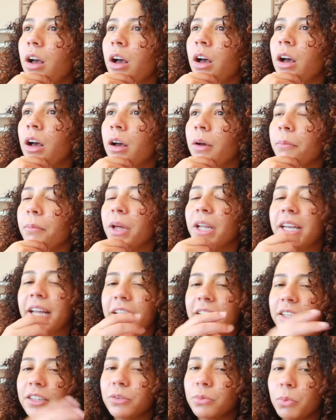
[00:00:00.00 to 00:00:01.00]
Um,
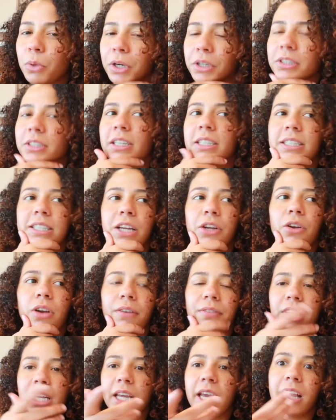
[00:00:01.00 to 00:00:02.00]
now, this works. Let's say you
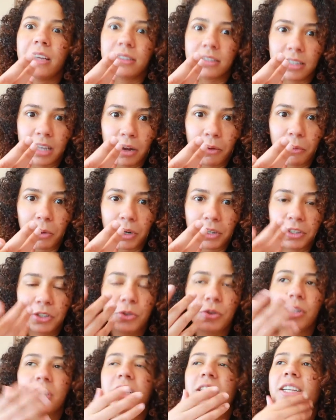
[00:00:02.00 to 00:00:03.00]
have a guest network.
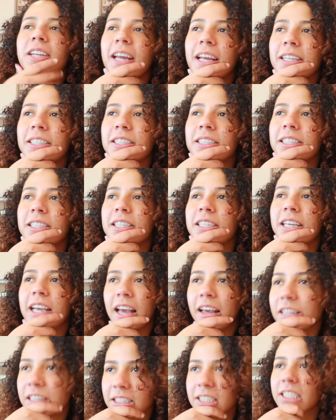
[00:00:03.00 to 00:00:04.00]
You can connect to the
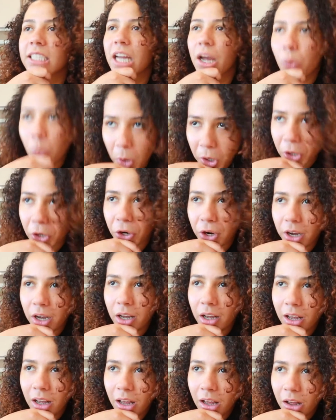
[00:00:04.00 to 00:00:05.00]
guest network
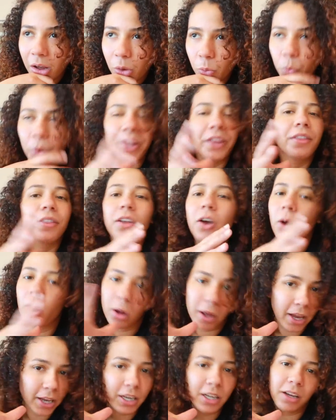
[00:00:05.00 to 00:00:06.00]
with
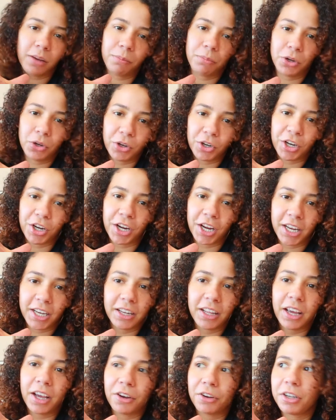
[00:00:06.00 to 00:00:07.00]
any computer in
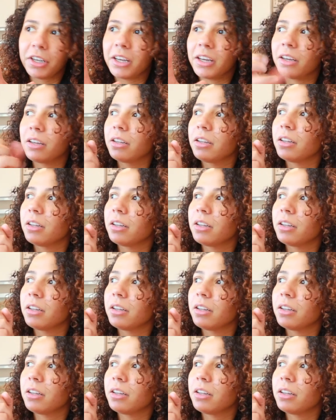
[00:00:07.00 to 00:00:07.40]
the area.